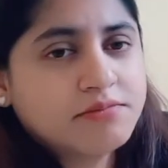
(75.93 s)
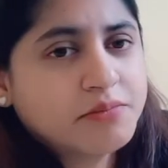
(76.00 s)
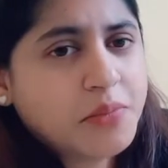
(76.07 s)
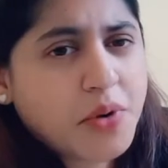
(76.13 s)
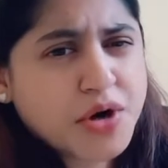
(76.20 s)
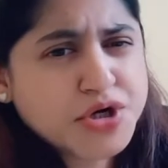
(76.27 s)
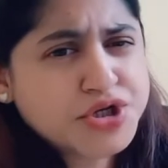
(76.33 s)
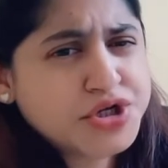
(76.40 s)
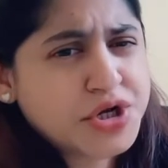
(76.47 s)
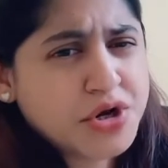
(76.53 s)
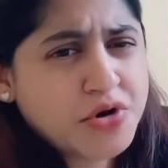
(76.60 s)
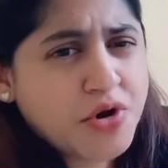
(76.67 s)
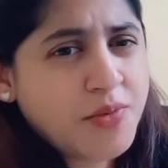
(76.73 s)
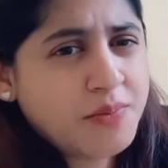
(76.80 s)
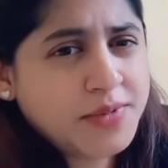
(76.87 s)
partial
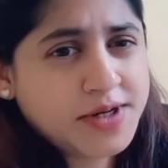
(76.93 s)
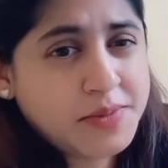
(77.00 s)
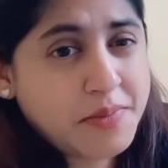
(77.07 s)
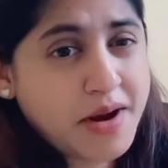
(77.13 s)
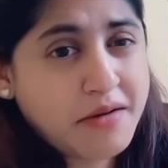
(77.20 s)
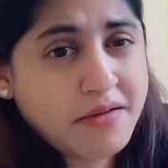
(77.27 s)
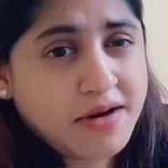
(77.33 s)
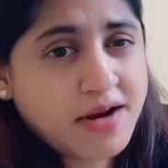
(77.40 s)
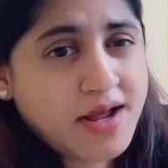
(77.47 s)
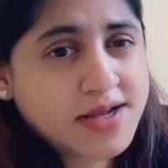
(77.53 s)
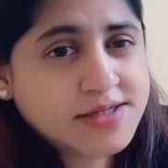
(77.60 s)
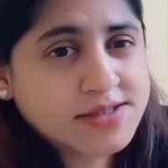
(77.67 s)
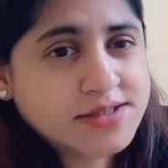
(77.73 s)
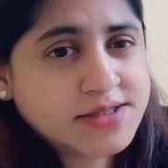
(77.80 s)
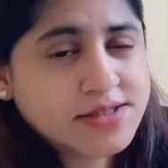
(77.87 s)
complete
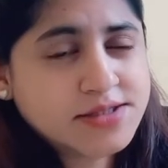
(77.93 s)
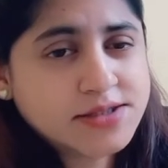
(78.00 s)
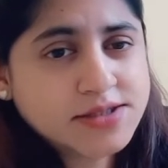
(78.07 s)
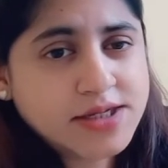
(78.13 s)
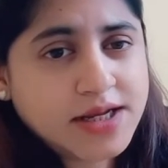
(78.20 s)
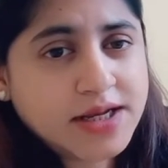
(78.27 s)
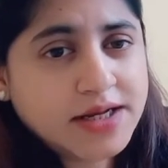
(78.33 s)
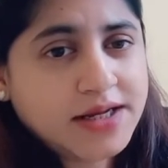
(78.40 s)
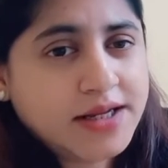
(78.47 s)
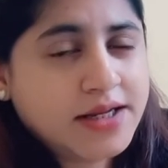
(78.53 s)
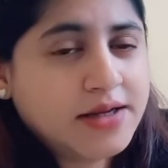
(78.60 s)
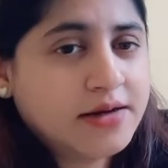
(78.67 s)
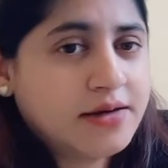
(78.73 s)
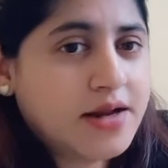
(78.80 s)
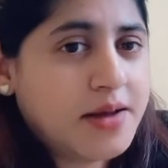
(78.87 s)
paralysis,
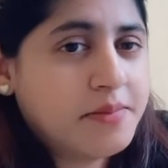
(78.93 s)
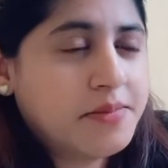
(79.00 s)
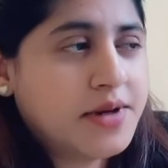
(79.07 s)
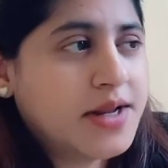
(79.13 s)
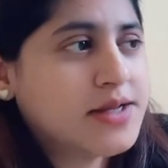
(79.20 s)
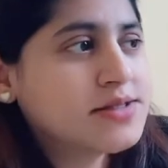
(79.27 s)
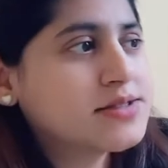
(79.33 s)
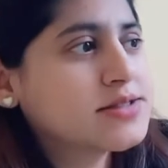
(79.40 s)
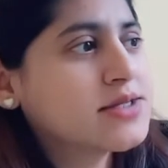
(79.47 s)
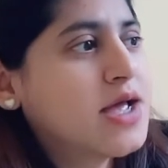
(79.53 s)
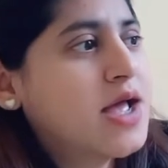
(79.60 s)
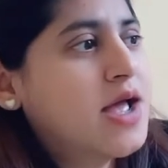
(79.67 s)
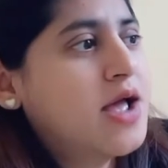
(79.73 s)
tingling, numbness,